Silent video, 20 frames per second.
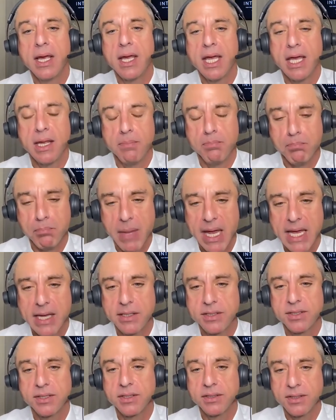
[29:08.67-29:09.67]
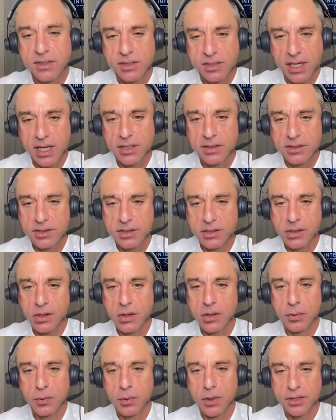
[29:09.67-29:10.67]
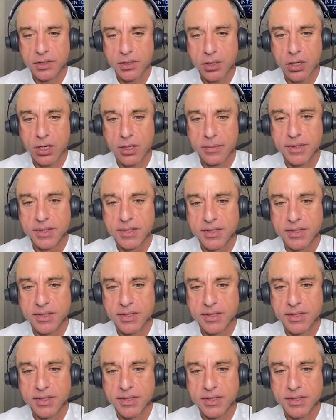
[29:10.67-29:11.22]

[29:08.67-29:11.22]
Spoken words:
It makes sense to go to autonomous